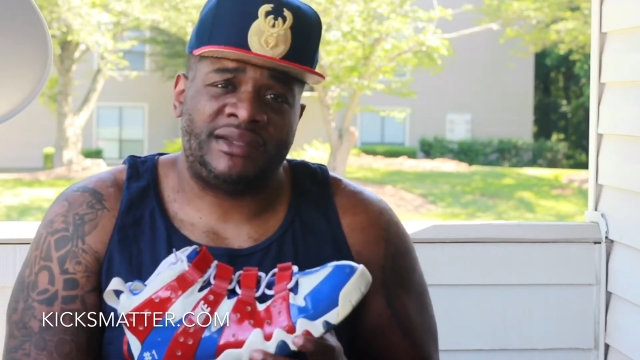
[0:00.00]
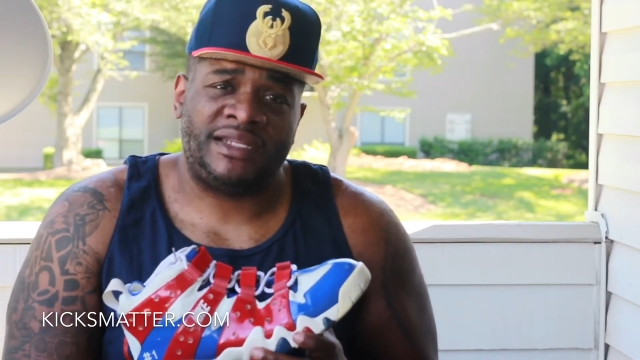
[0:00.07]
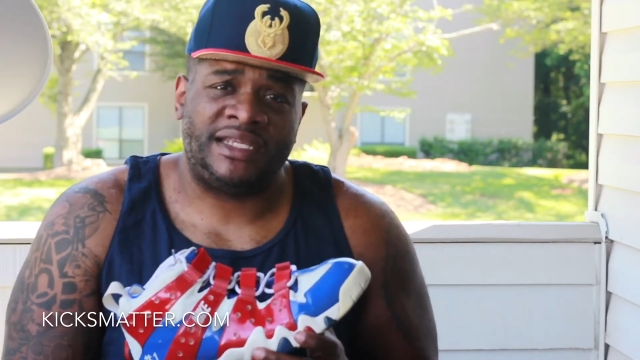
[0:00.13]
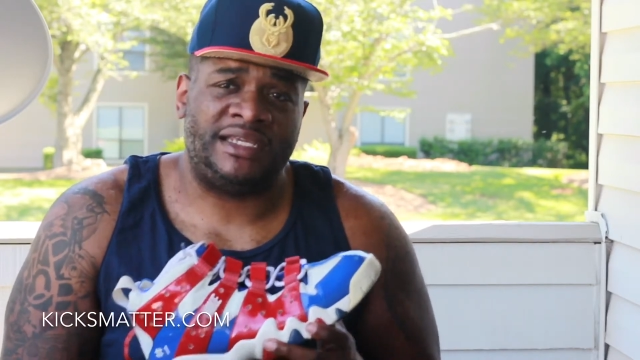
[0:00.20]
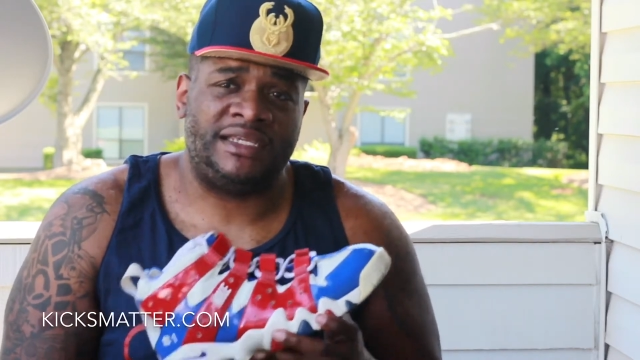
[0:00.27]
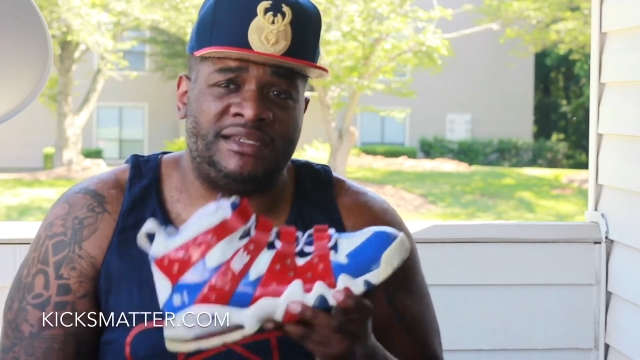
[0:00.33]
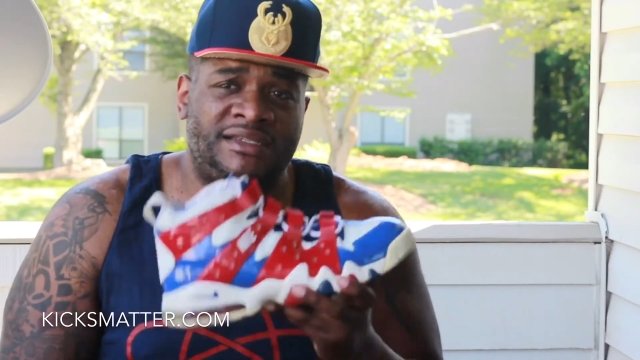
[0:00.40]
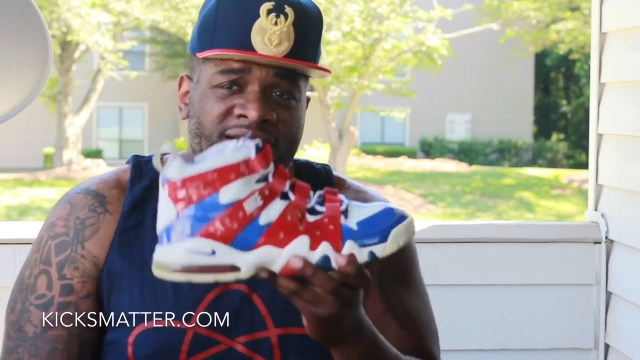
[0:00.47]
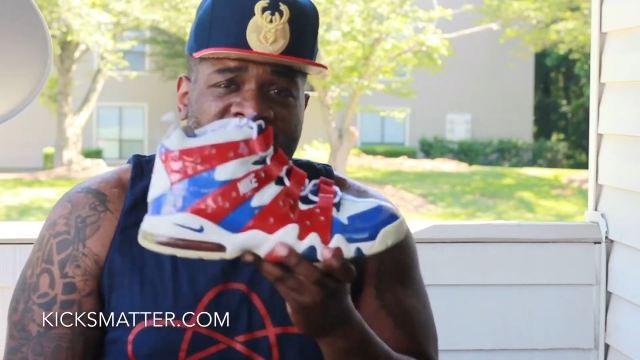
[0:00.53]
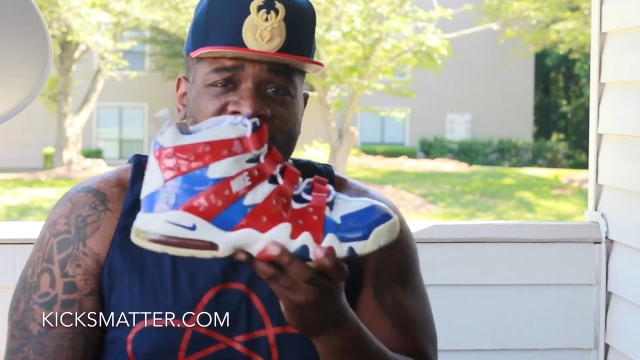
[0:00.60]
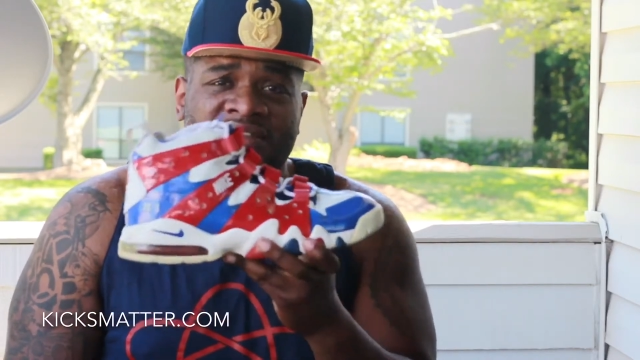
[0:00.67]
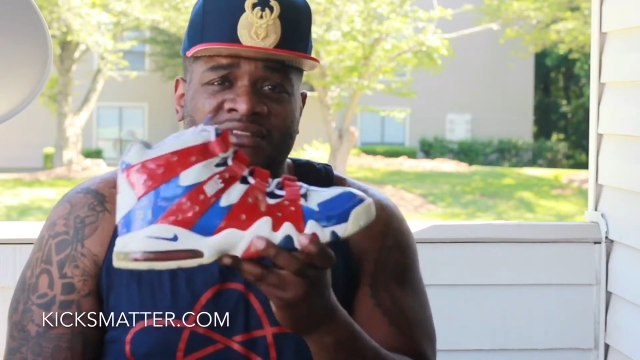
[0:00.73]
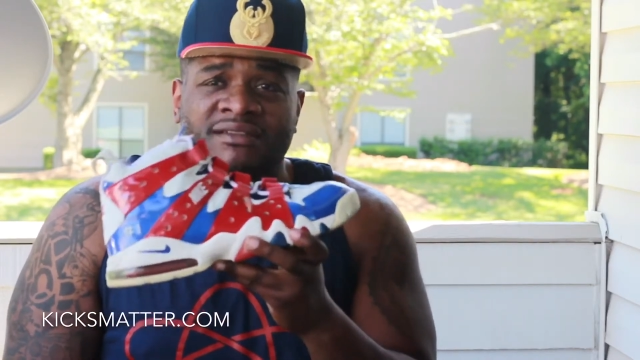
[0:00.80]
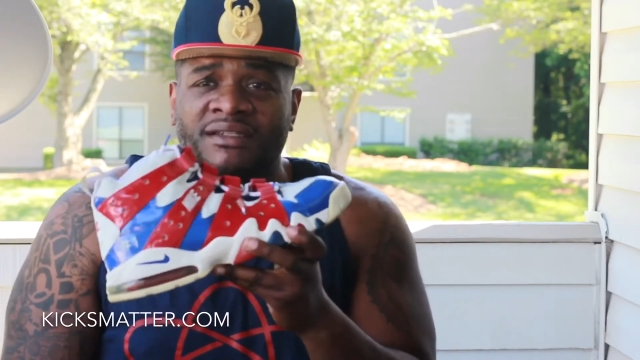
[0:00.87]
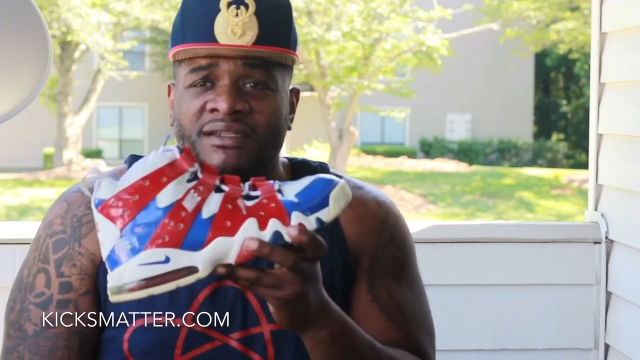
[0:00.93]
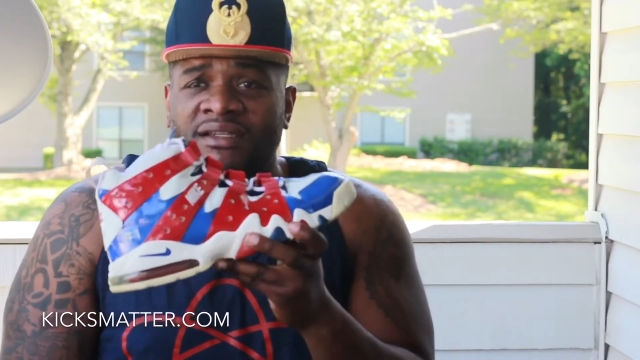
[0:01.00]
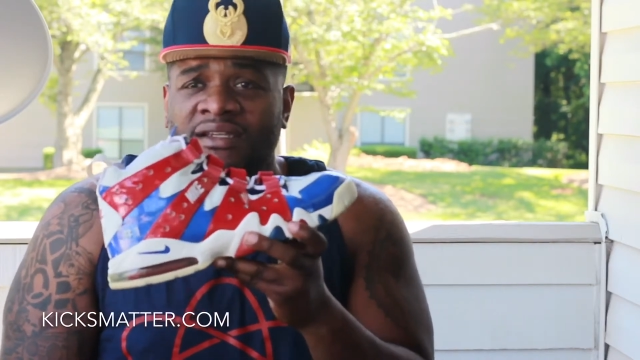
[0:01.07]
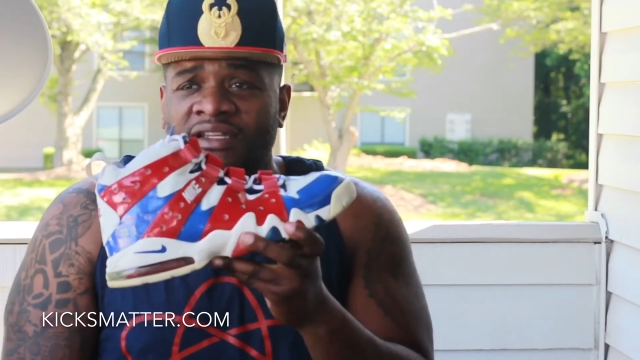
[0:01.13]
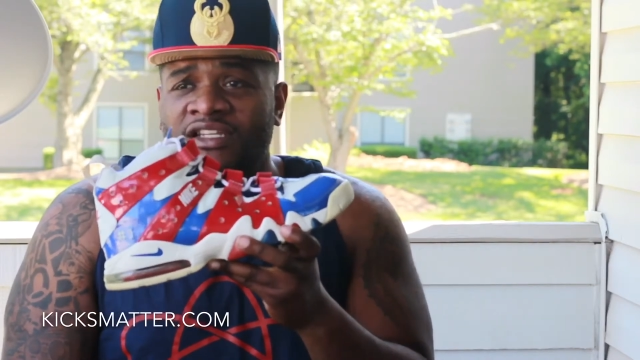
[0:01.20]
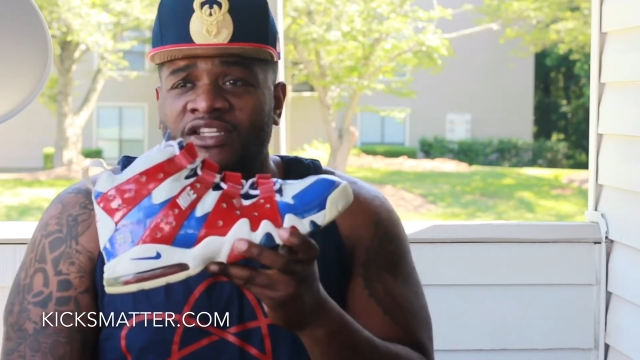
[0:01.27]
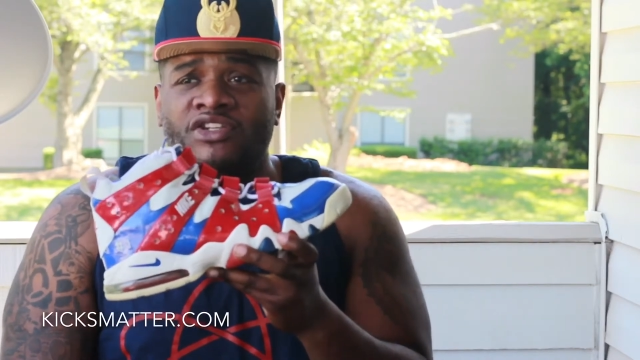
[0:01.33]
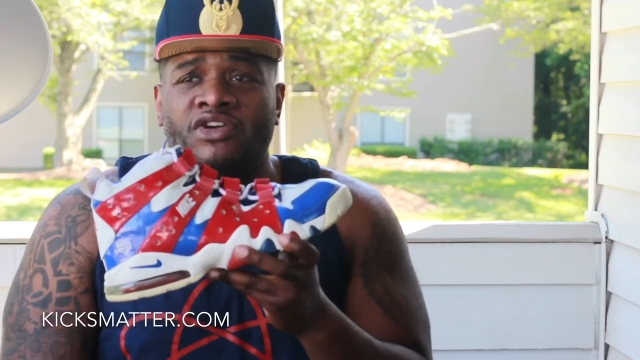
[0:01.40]
these,
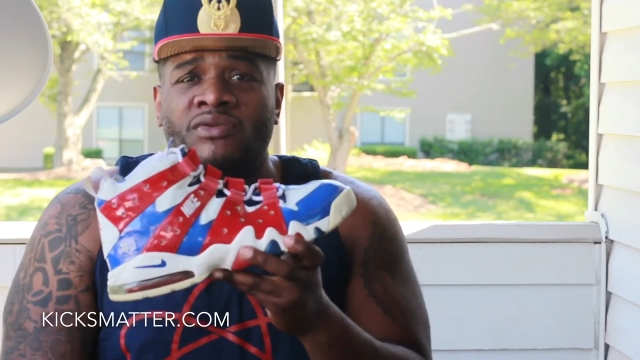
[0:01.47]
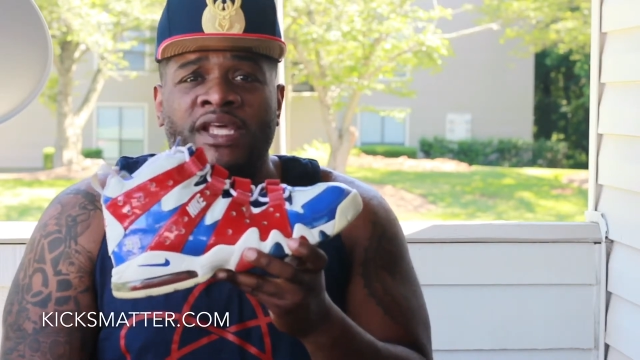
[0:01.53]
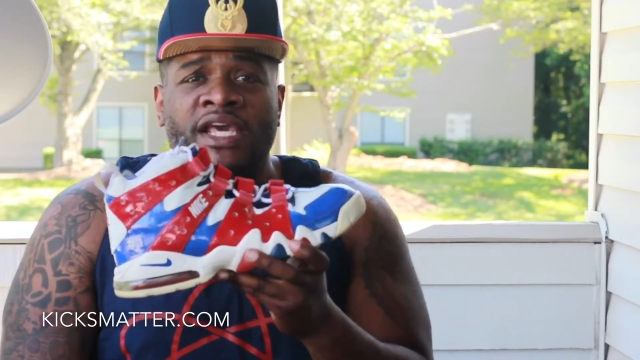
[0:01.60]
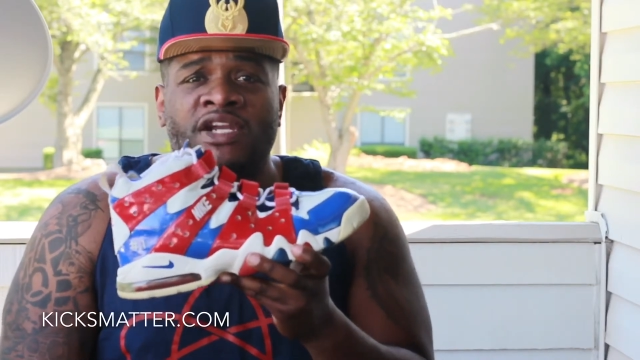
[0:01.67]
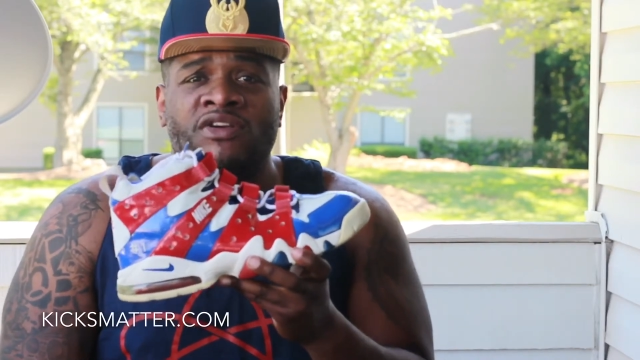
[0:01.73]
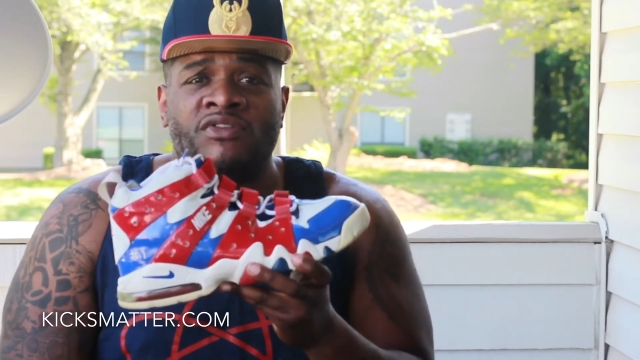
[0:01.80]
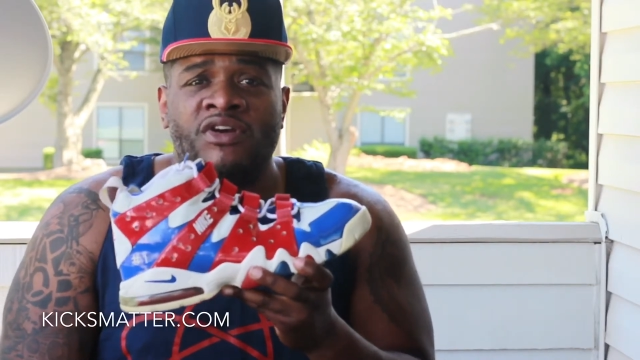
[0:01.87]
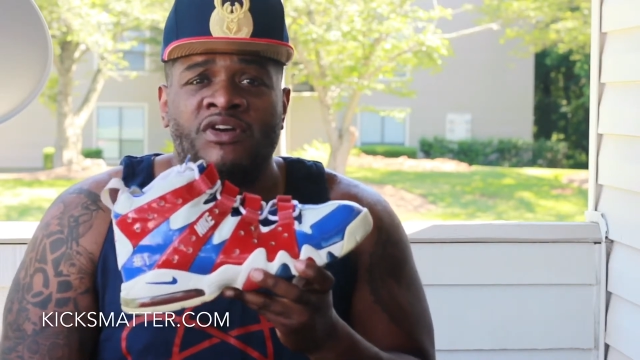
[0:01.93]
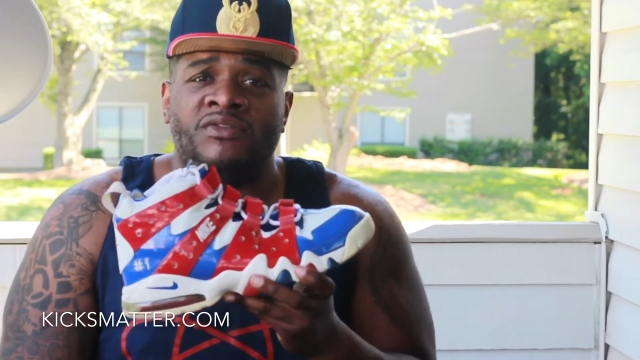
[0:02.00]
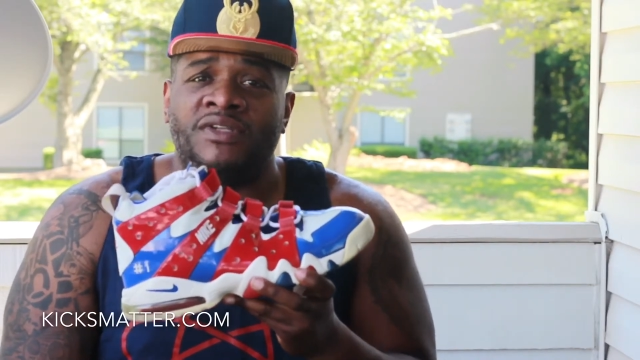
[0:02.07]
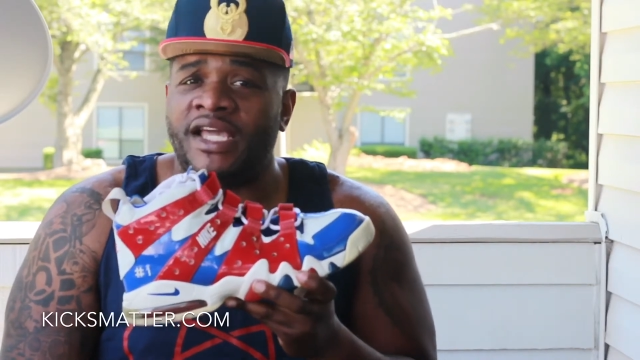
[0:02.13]
later on.